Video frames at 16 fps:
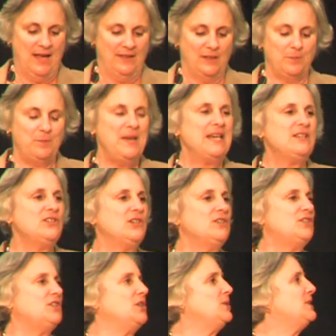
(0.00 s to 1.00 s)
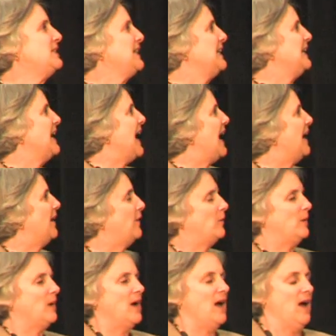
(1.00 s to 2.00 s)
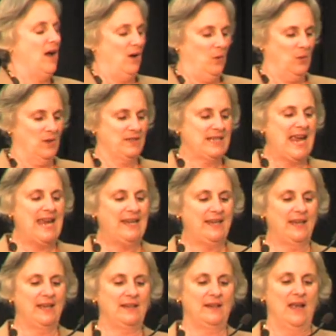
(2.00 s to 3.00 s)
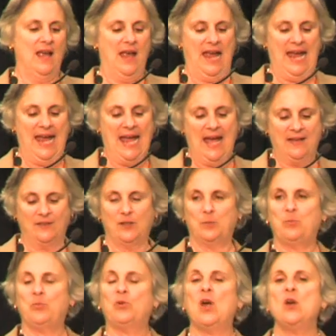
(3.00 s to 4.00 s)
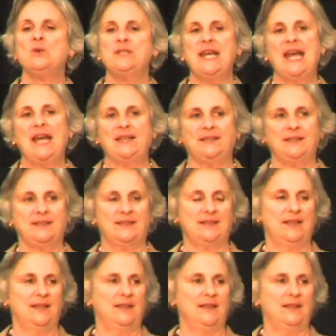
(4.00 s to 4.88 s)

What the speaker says: The pictures you see now were taken at the protests